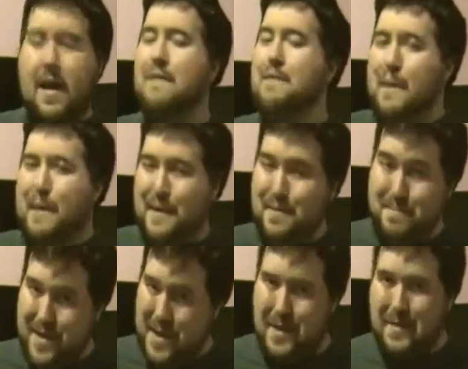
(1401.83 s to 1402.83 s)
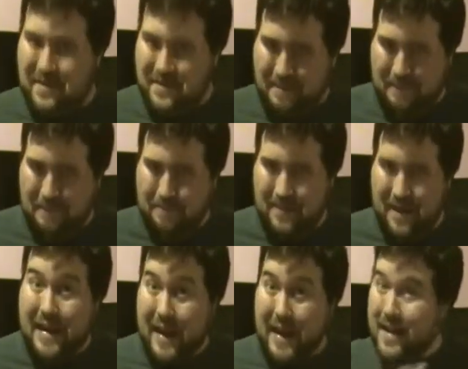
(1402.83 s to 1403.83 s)
not very upbeat,
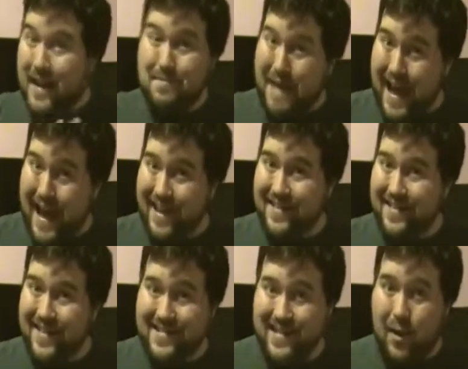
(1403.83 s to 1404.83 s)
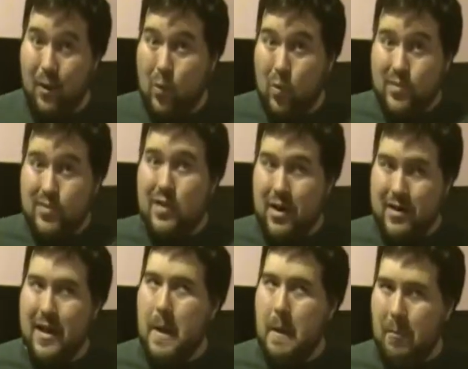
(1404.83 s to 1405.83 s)
not bad. It's not a horrible
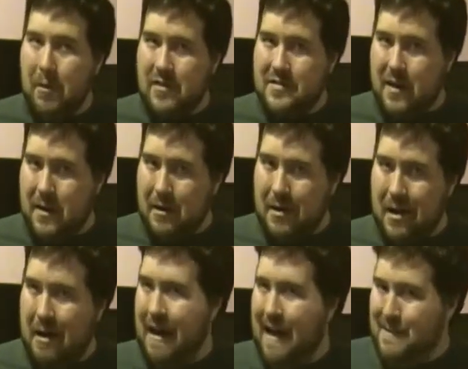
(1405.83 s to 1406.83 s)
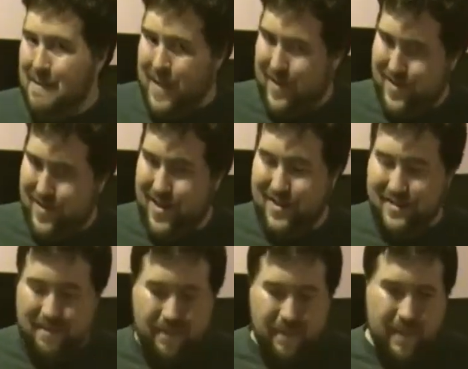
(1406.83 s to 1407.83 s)
start, but it's not a happy start,
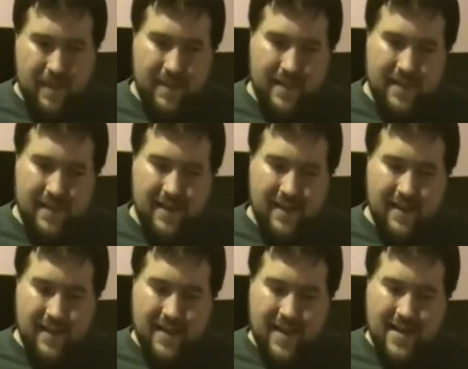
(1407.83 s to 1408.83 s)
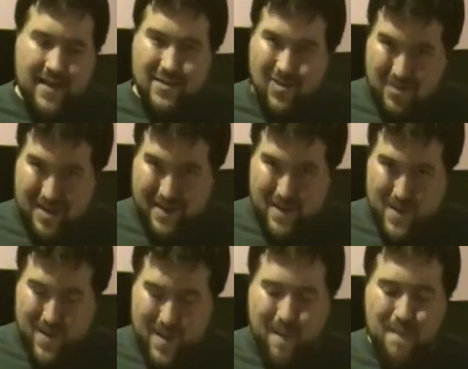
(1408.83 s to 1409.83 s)
and that's all I'm
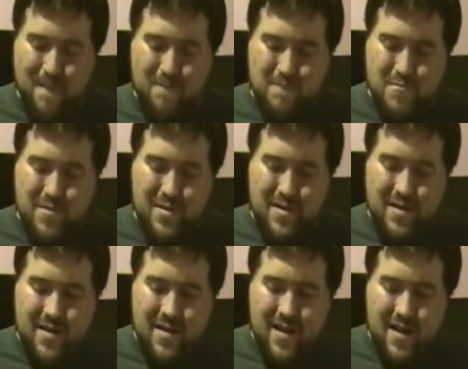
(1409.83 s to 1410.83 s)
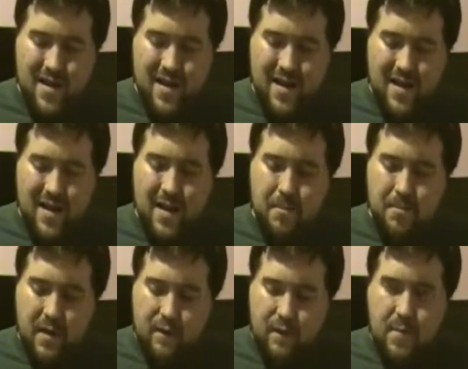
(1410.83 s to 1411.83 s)
giving you.
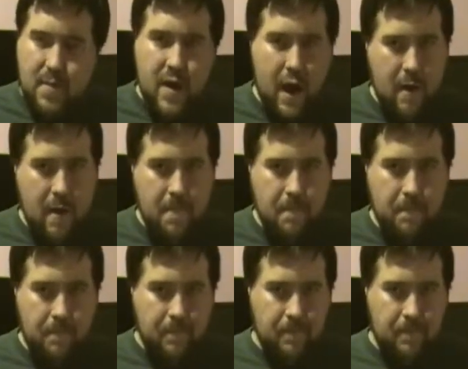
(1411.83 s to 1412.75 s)
But from there,